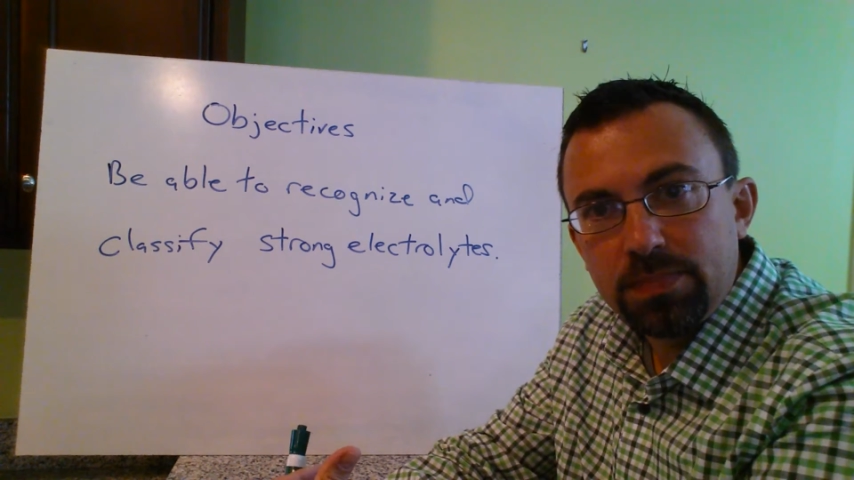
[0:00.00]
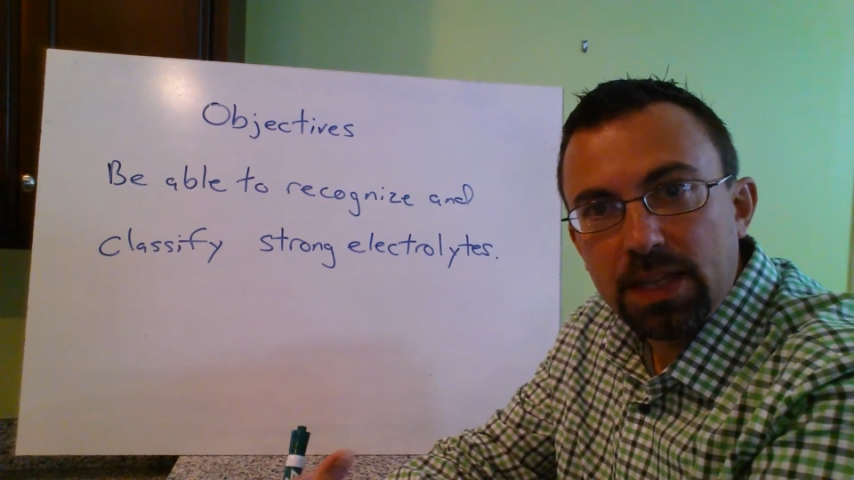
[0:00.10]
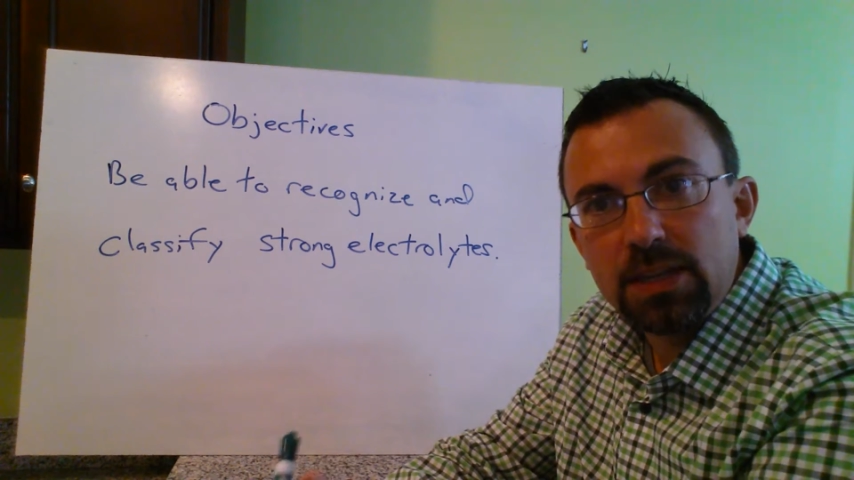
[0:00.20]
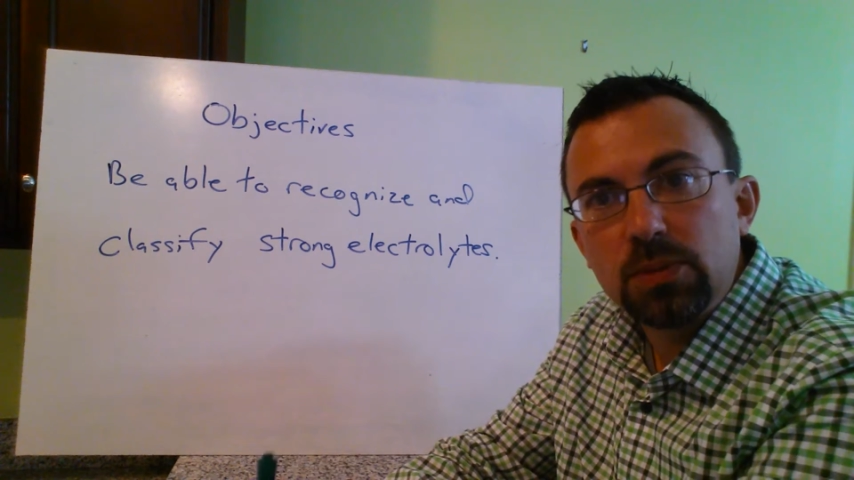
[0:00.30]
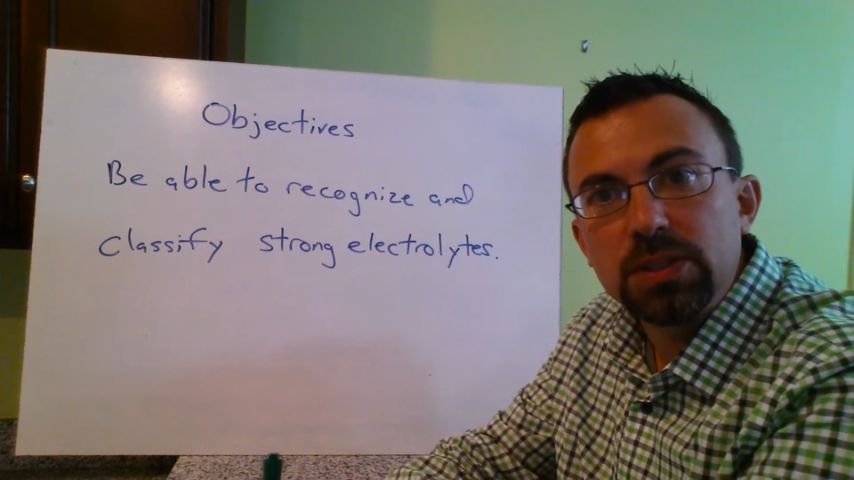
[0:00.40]

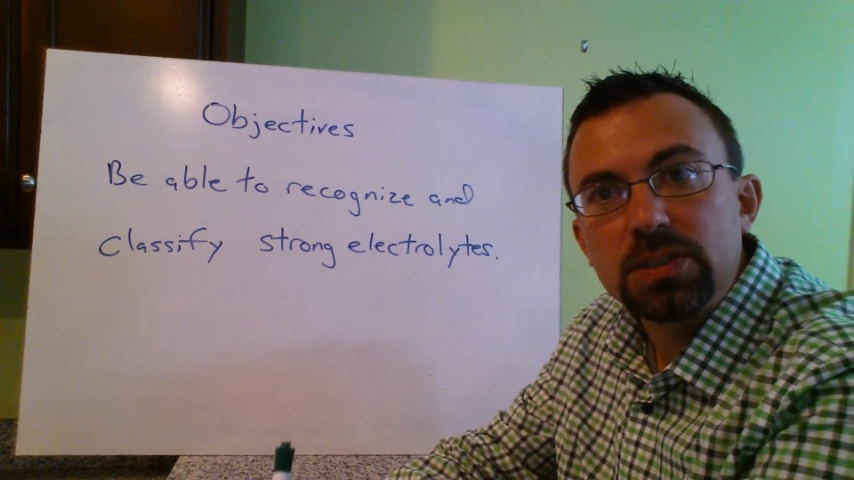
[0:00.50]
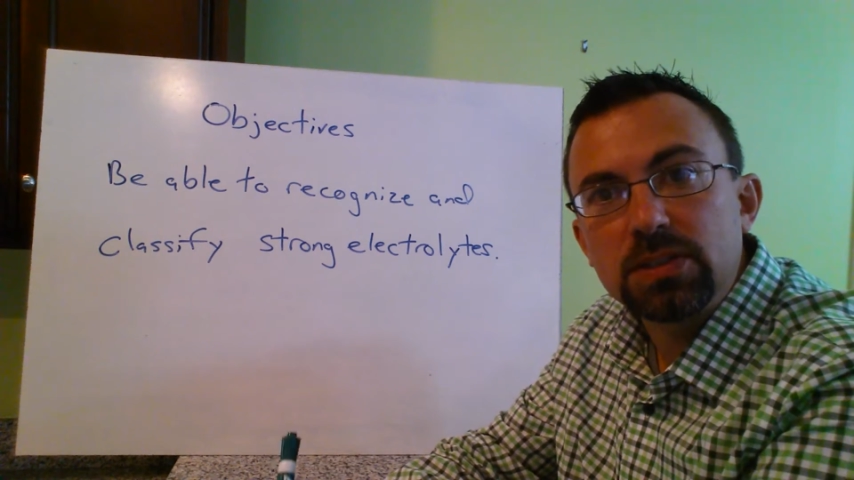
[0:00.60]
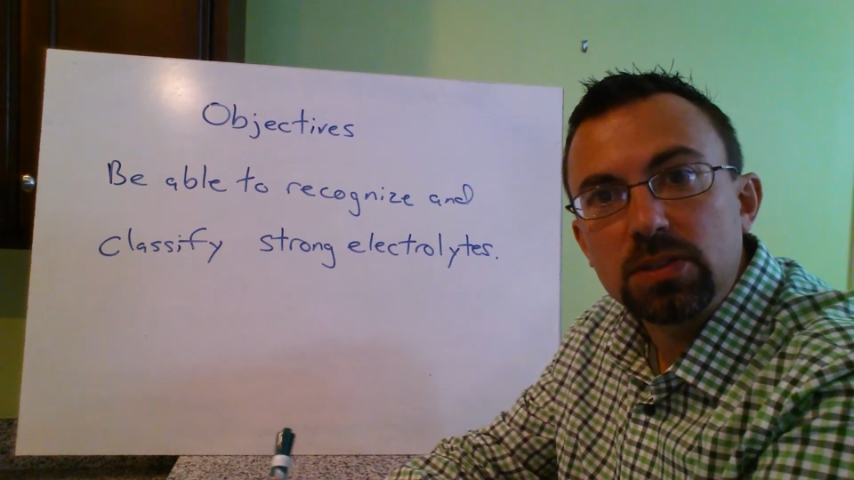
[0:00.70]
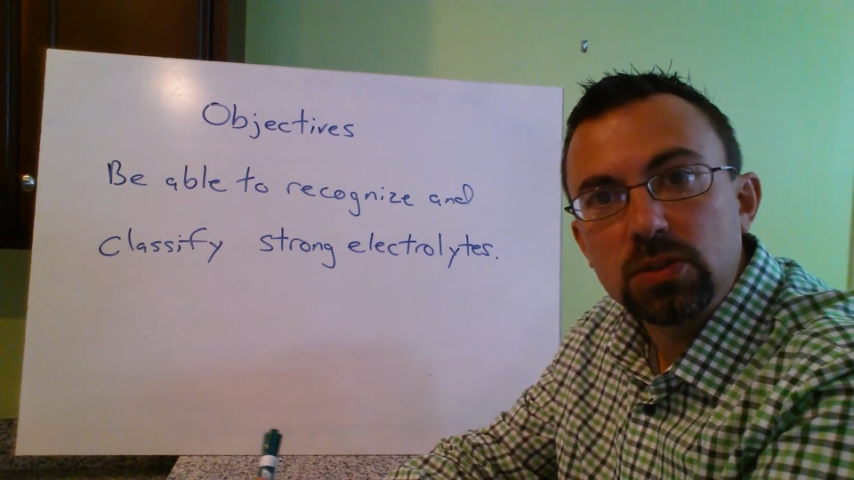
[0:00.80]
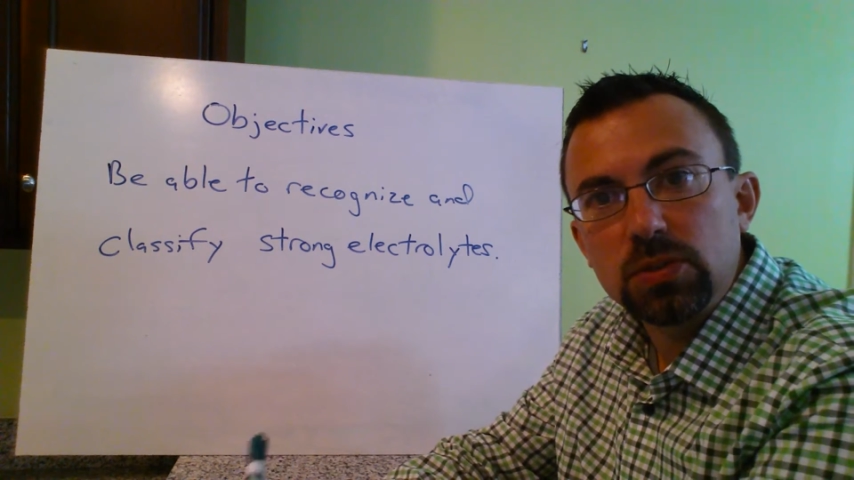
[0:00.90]
aqueous
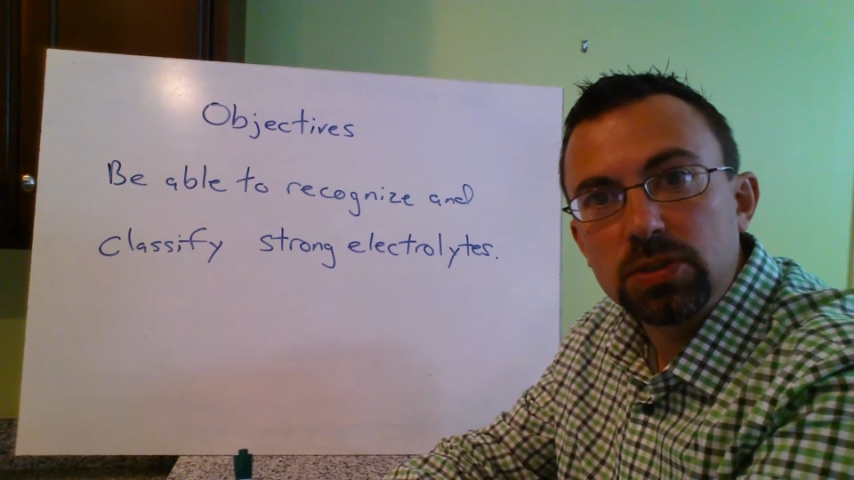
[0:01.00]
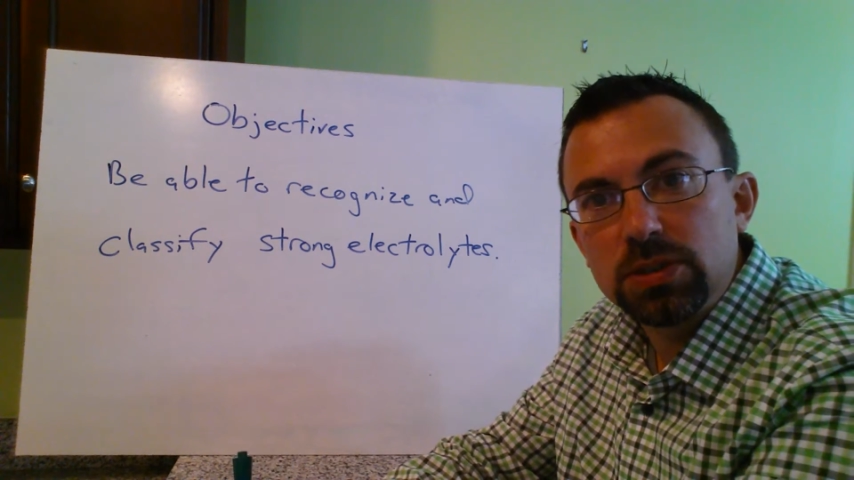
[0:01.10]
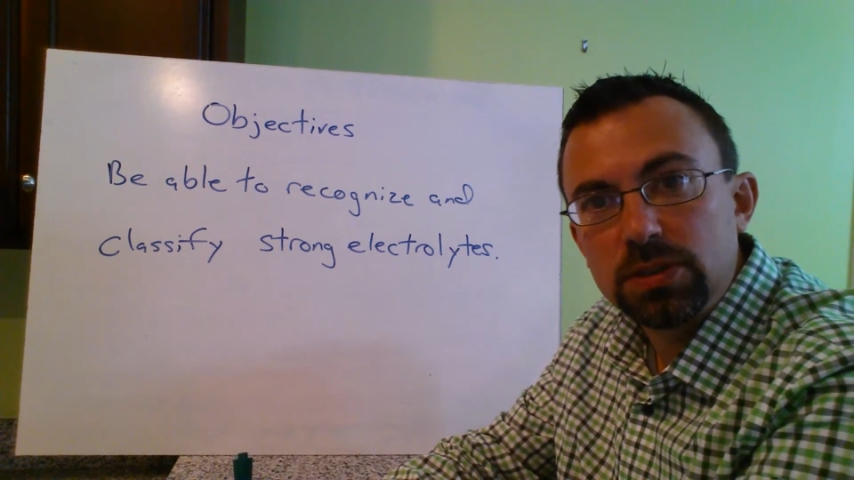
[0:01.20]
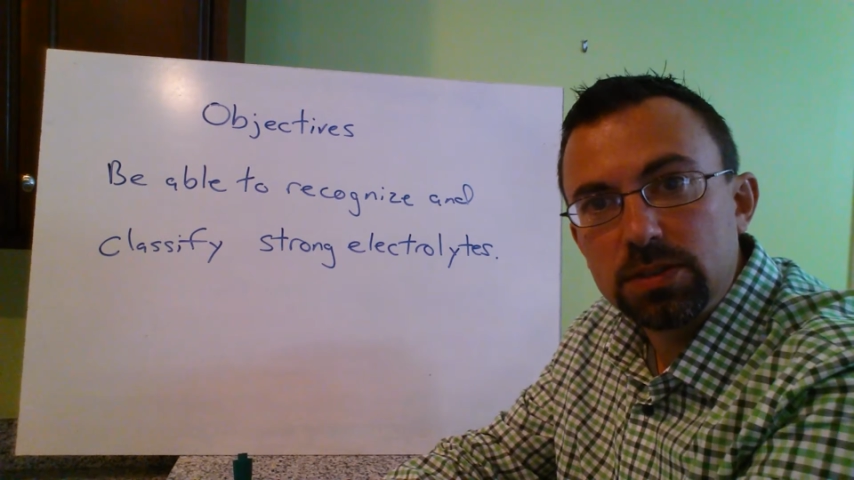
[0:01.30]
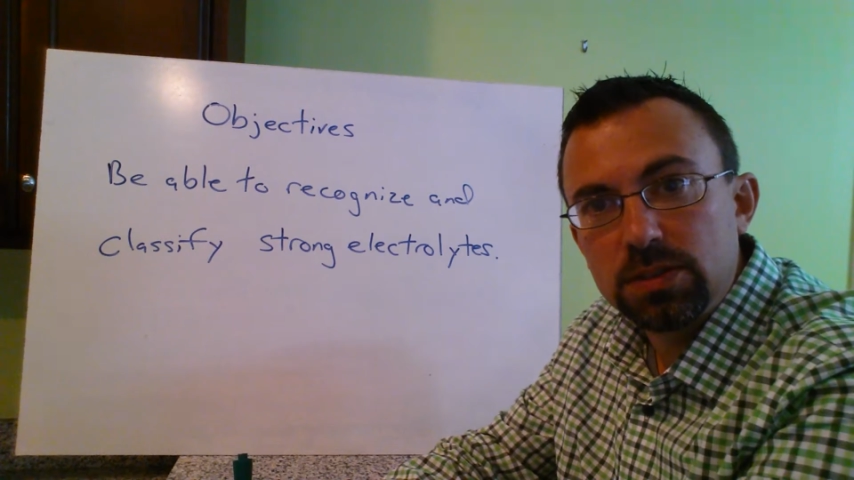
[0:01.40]

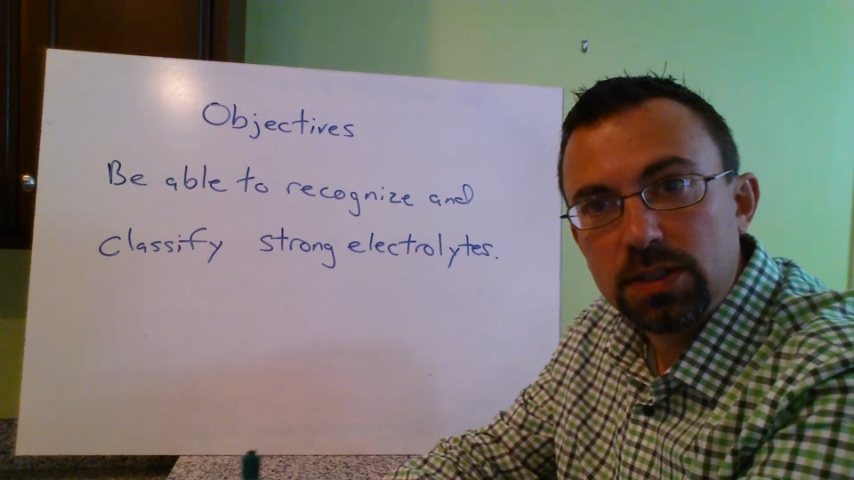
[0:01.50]
solutions